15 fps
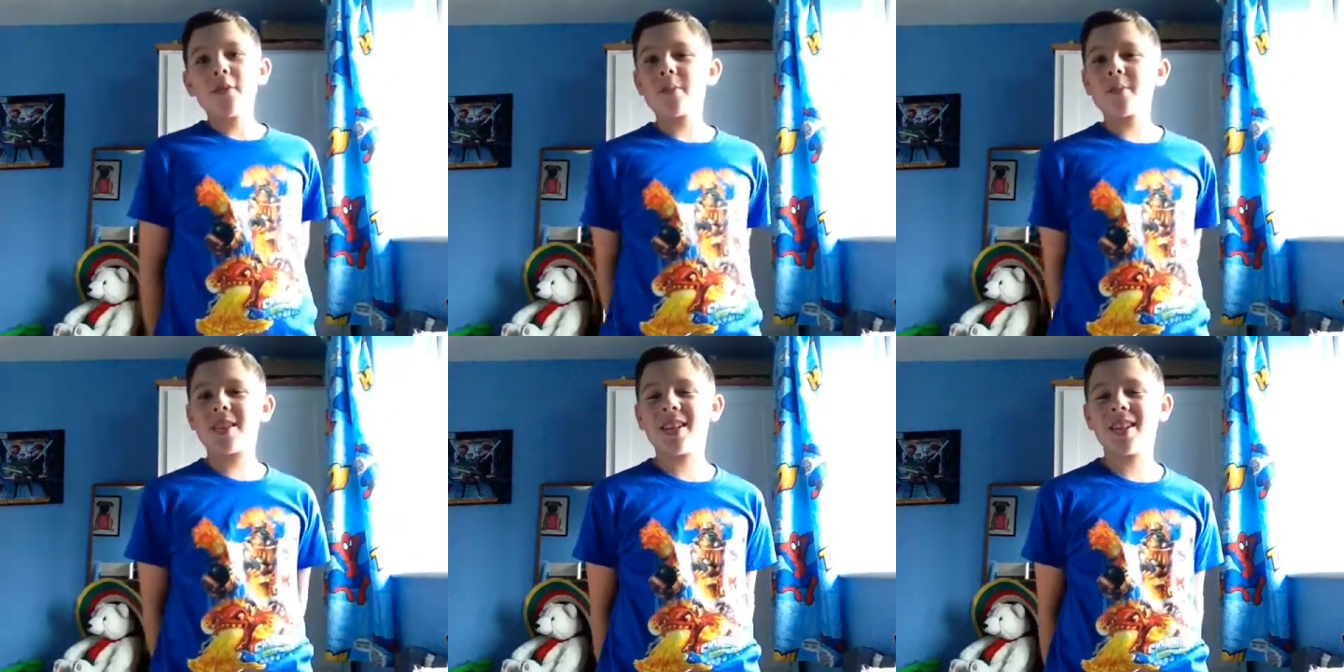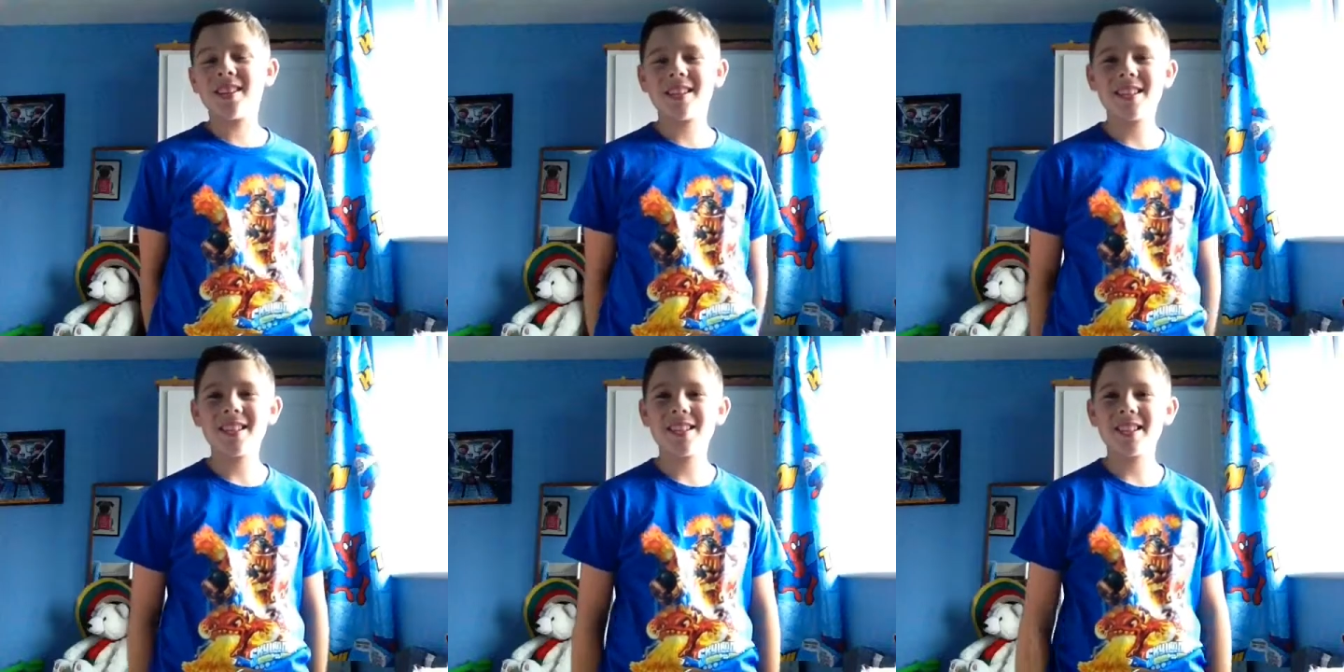from
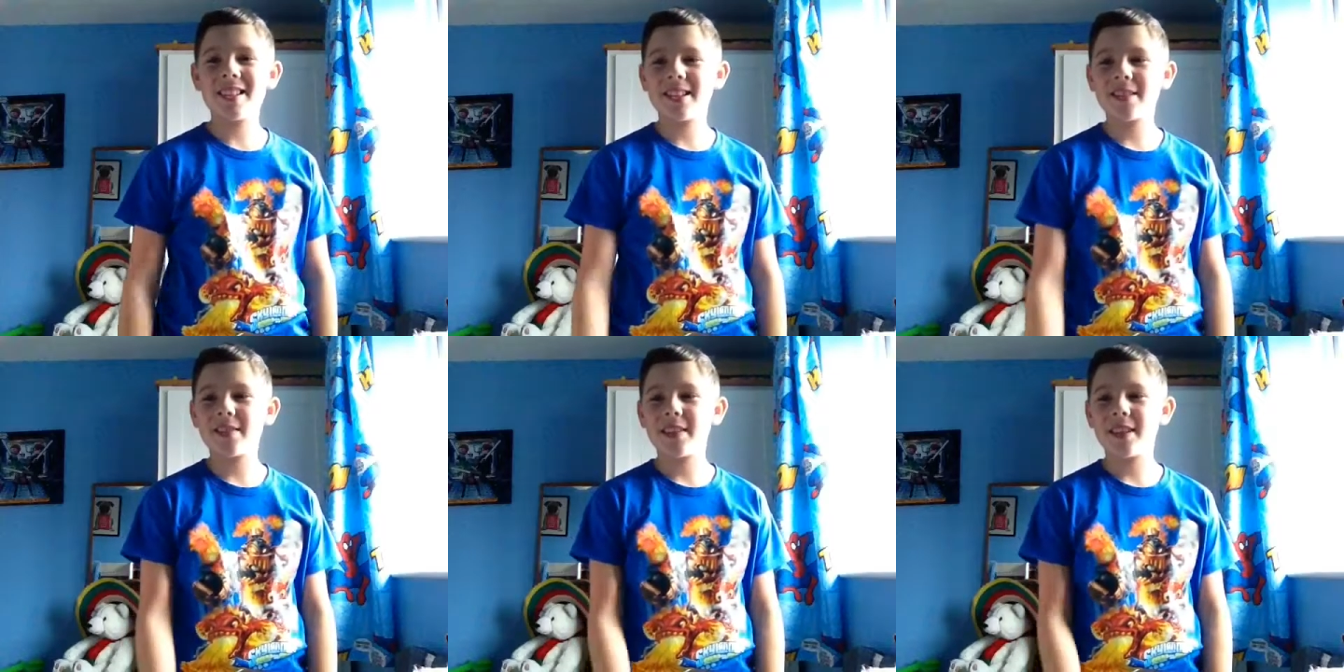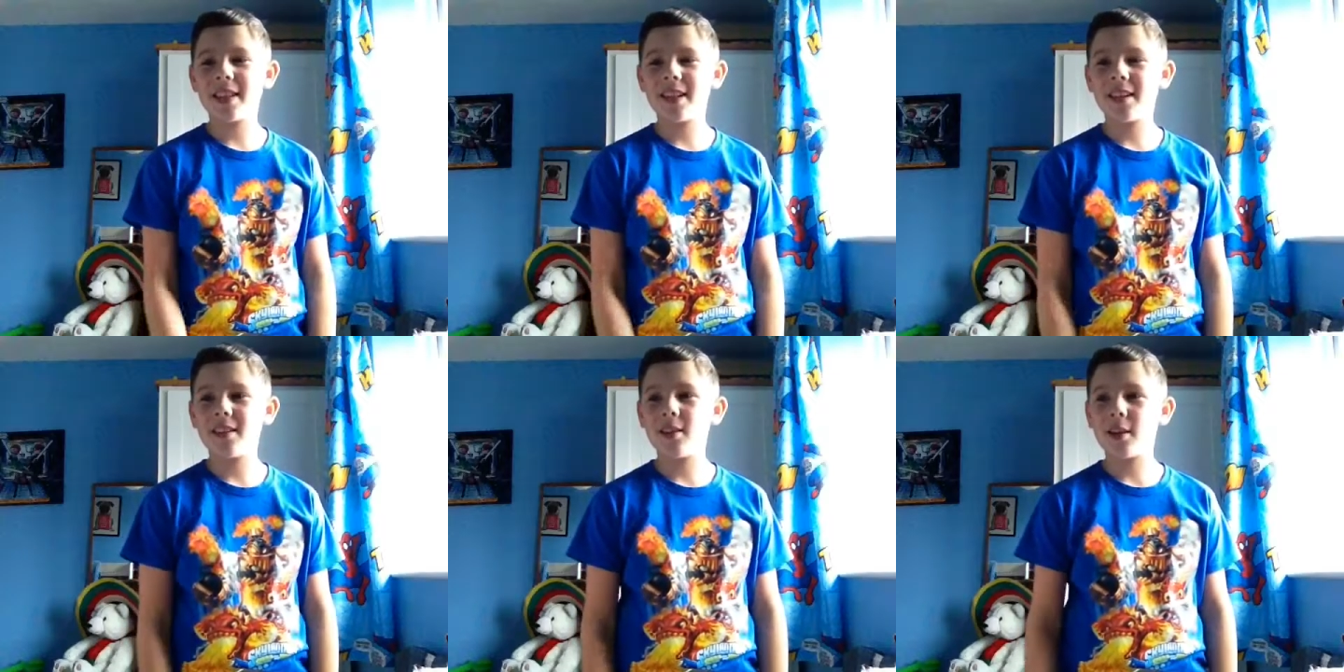Giants in this
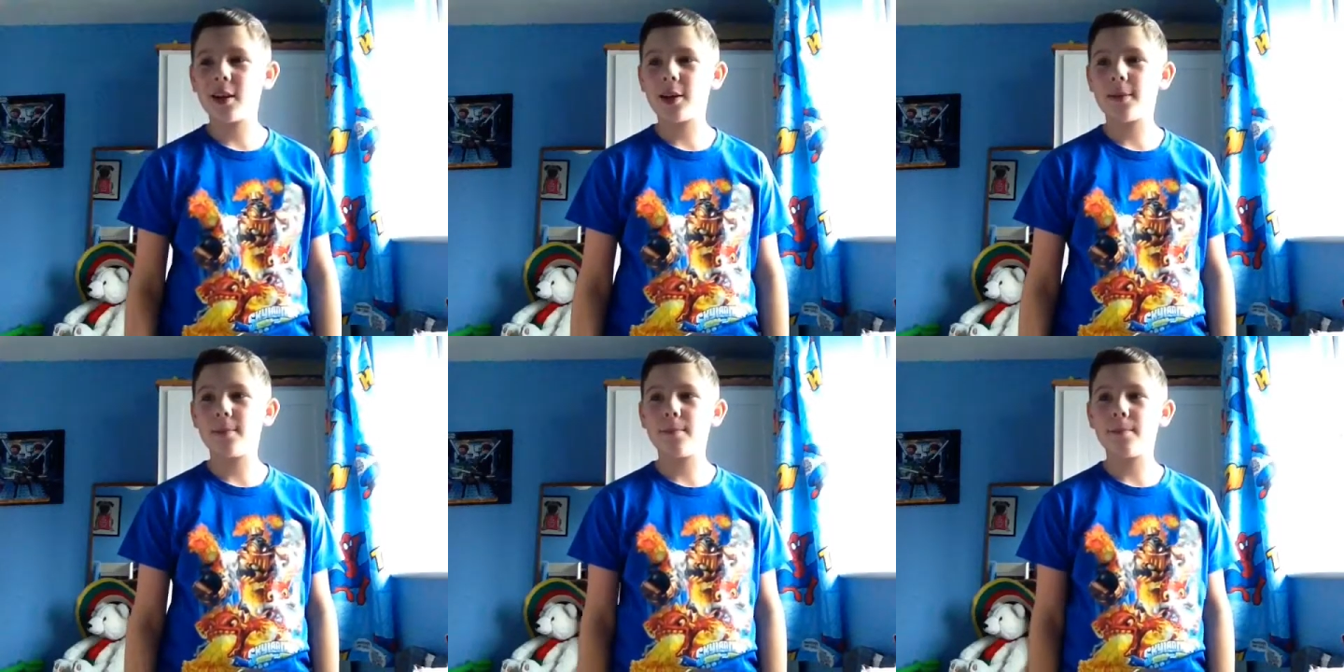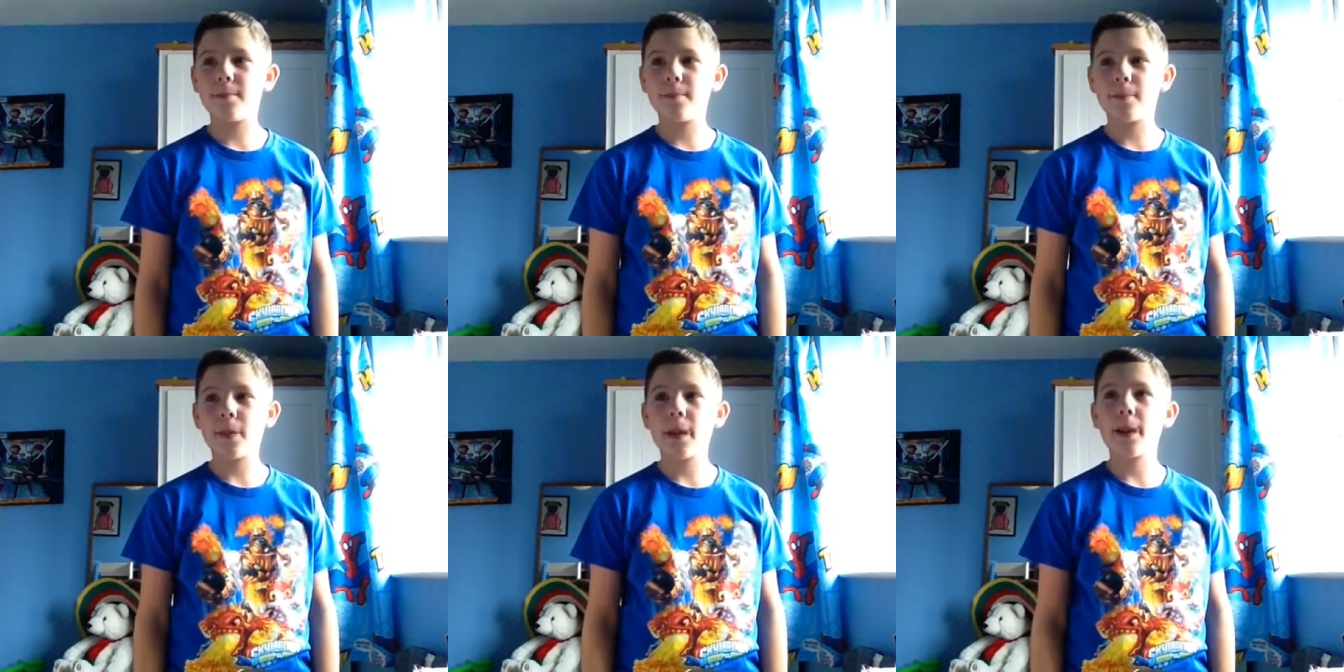video.
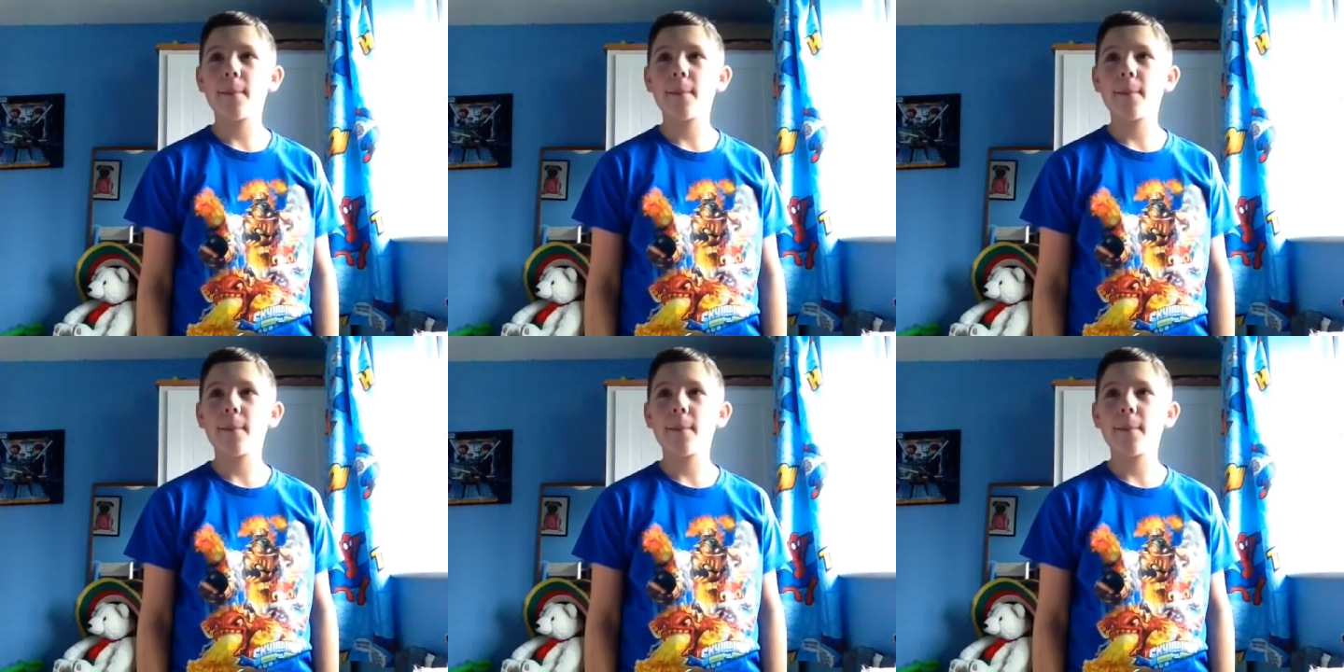Um,